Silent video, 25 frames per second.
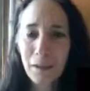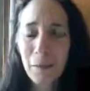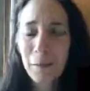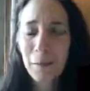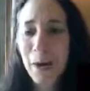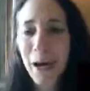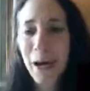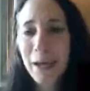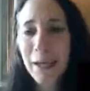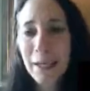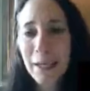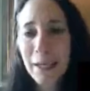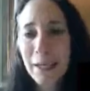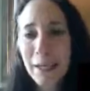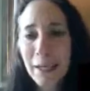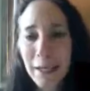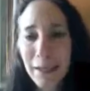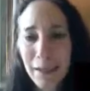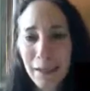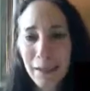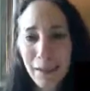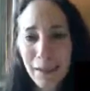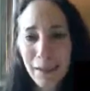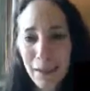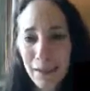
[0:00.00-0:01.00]
the body
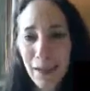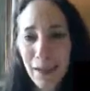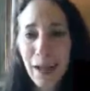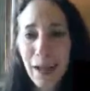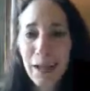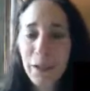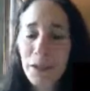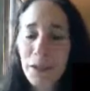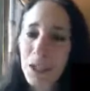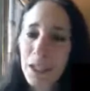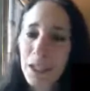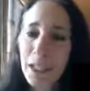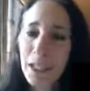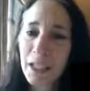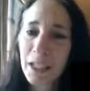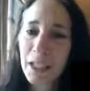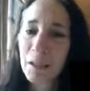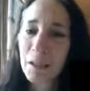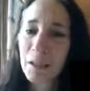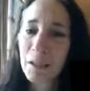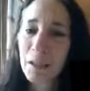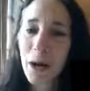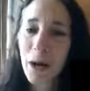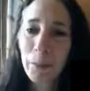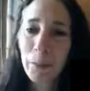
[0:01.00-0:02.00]
and
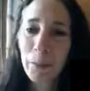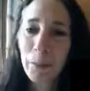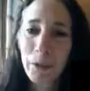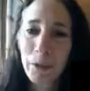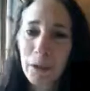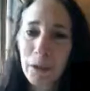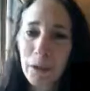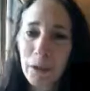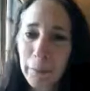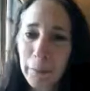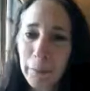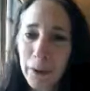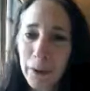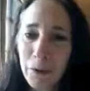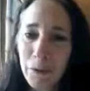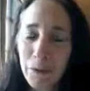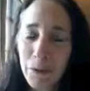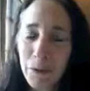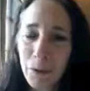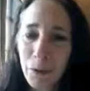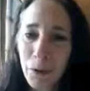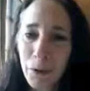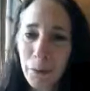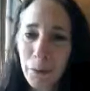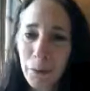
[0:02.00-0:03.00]
kinesiology, proper
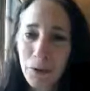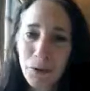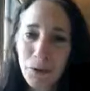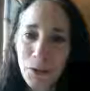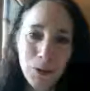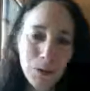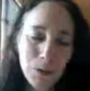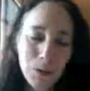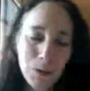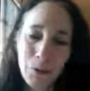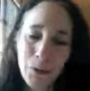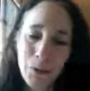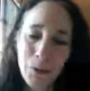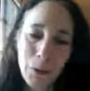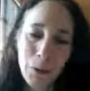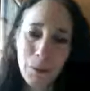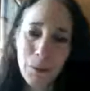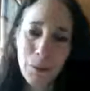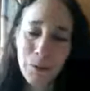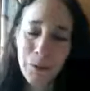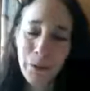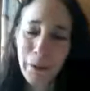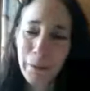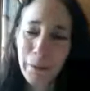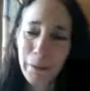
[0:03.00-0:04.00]
alignment and form is just
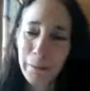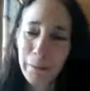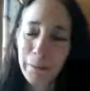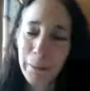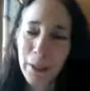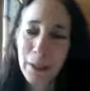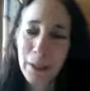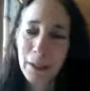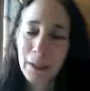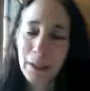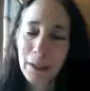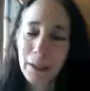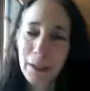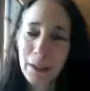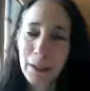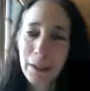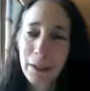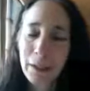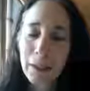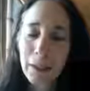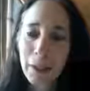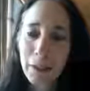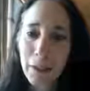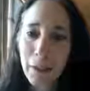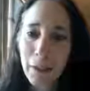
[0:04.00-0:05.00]
formed from
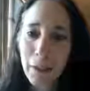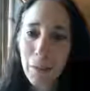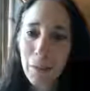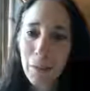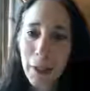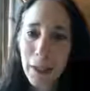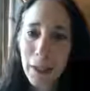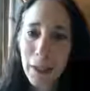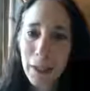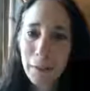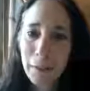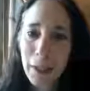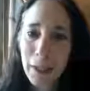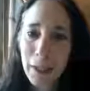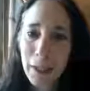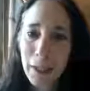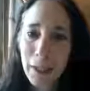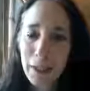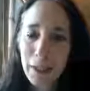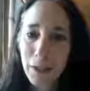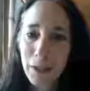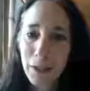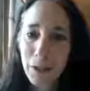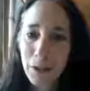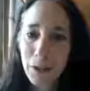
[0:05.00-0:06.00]

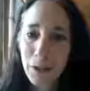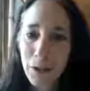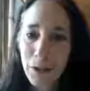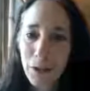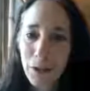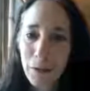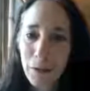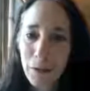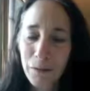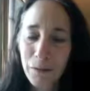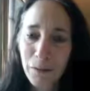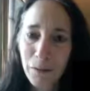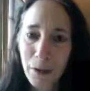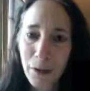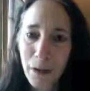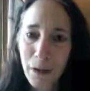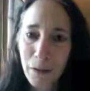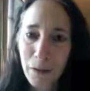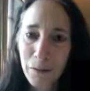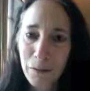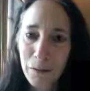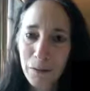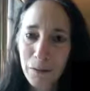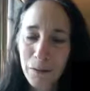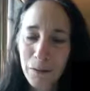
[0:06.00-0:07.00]
many years of
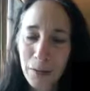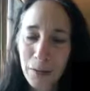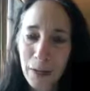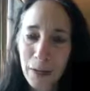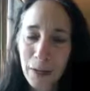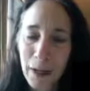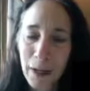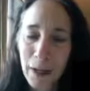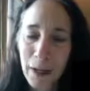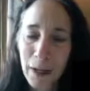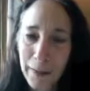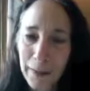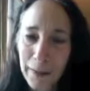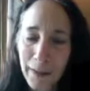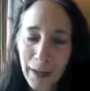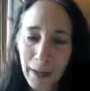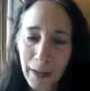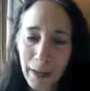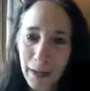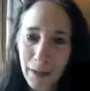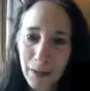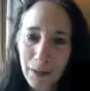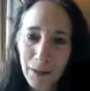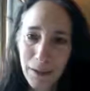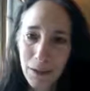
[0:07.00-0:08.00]

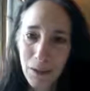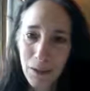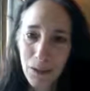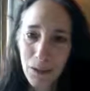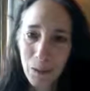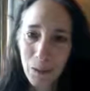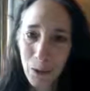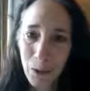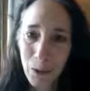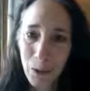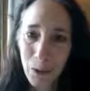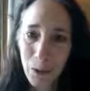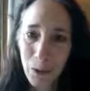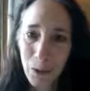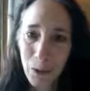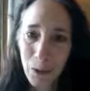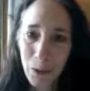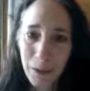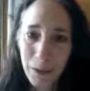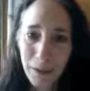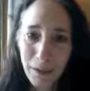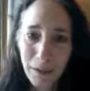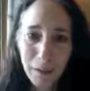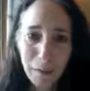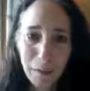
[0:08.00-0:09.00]
athletics and
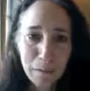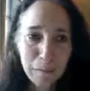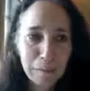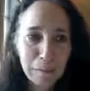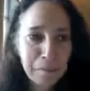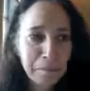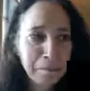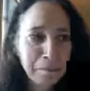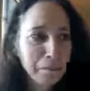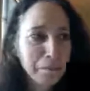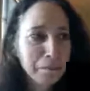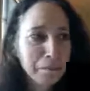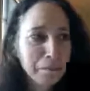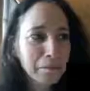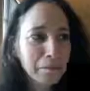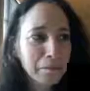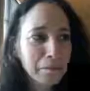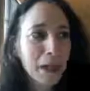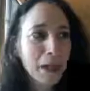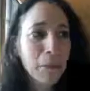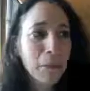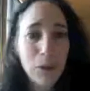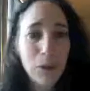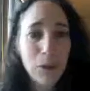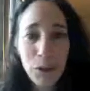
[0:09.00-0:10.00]
sports.
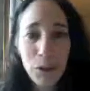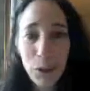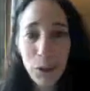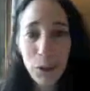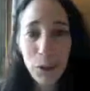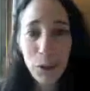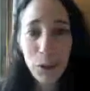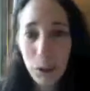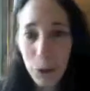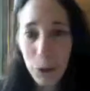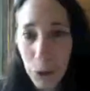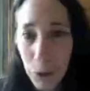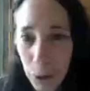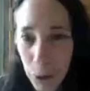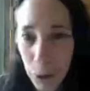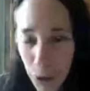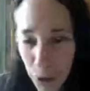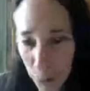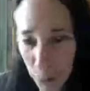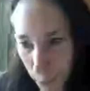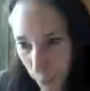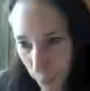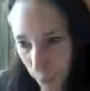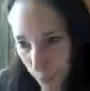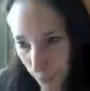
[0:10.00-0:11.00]
I'm also a huge
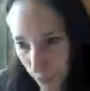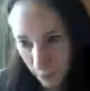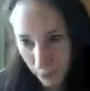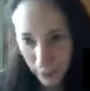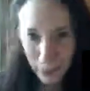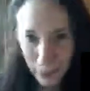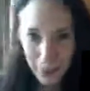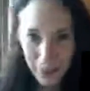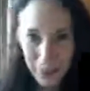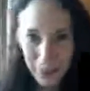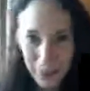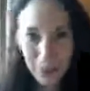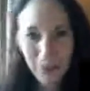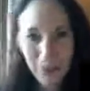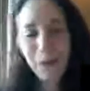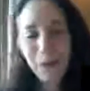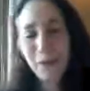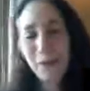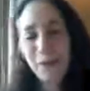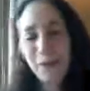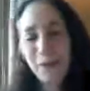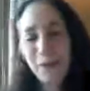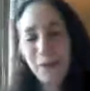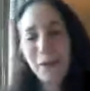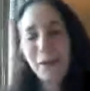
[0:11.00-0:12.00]
sports fan
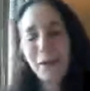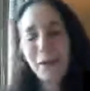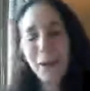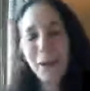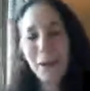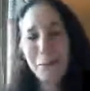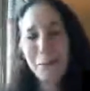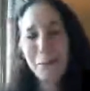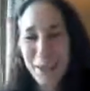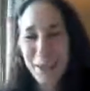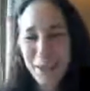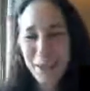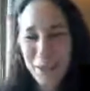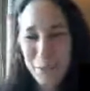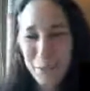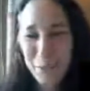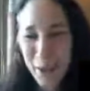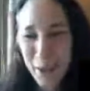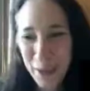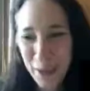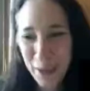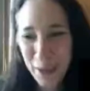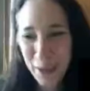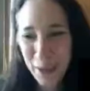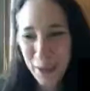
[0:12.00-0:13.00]
too,
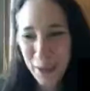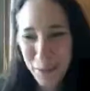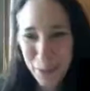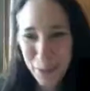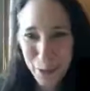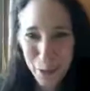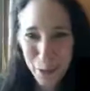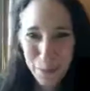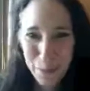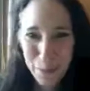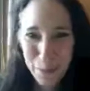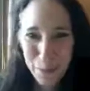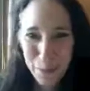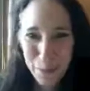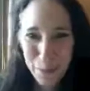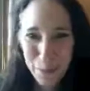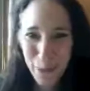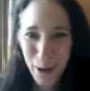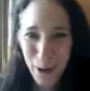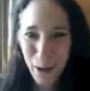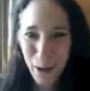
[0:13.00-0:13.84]
baseball and football.